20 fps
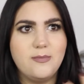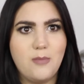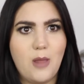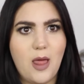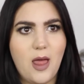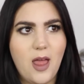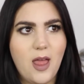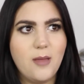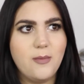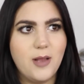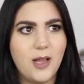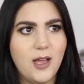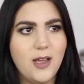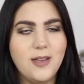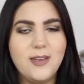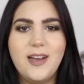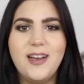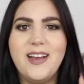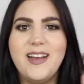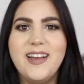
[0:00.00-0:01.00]

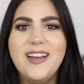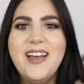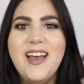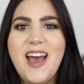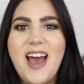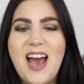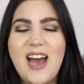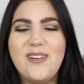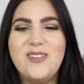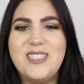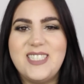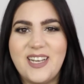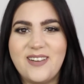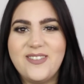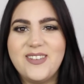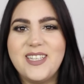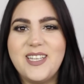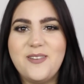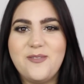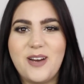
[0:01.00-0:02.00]
I would
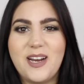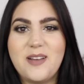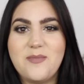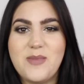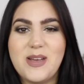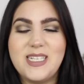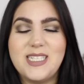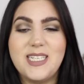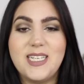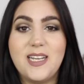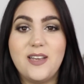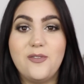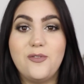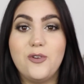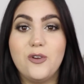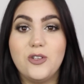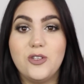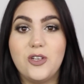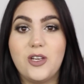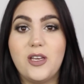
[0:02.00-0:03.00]
definitely recommend it if
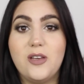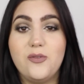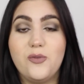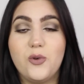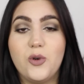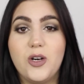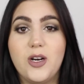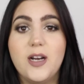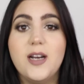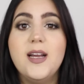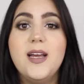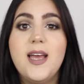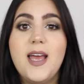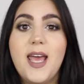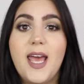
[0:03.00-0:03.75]
you're looking for